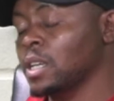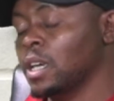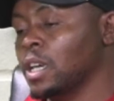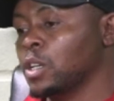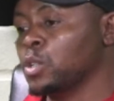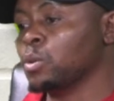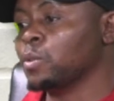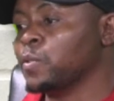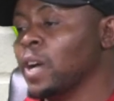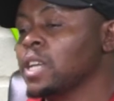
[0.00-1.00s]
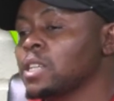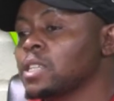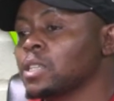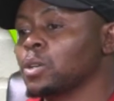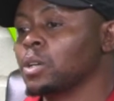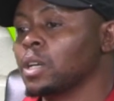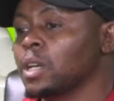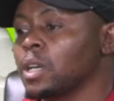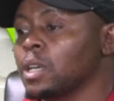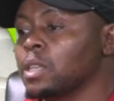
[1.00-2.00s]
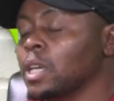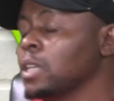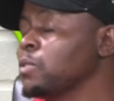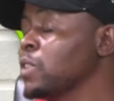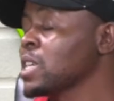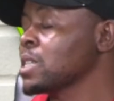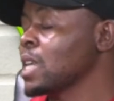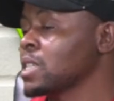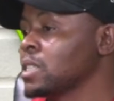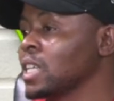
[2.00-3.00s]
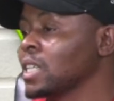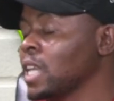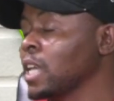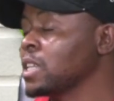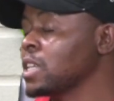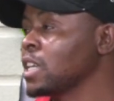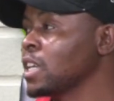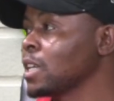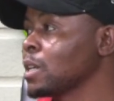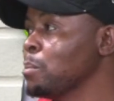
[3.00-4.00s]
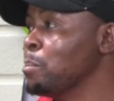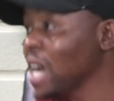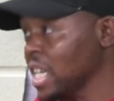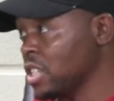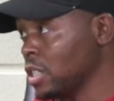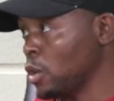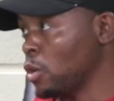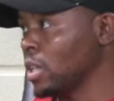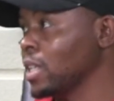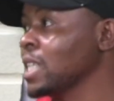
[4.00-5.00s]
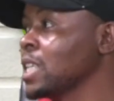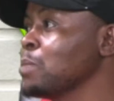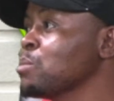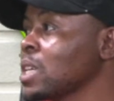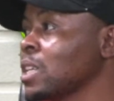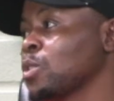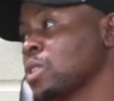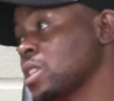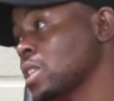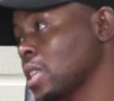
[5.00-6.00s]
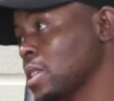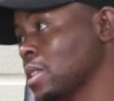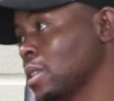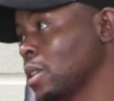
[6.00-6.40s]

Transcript: you will find the investors dictating much on the terms and conditions.